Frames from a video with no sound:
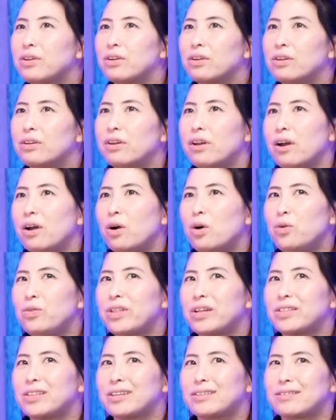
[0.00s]
No,
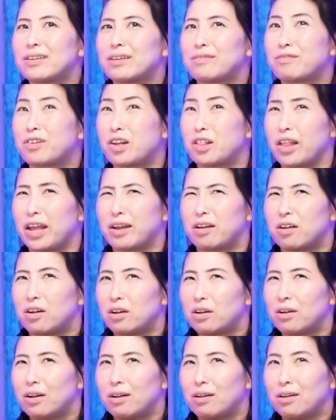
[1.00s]
that's like
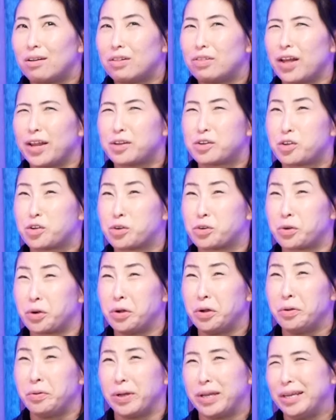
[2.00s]

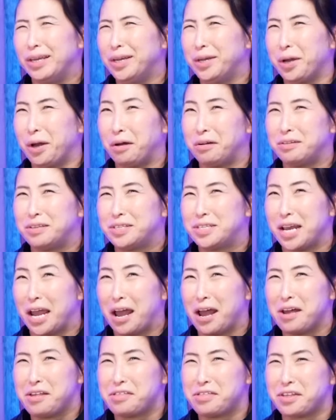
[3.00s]
true ego
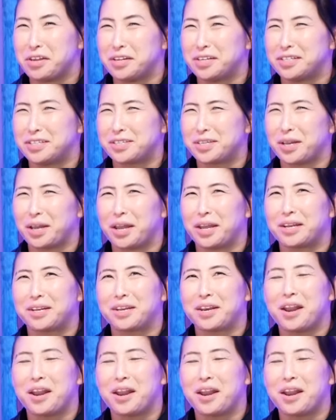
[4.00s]
death is like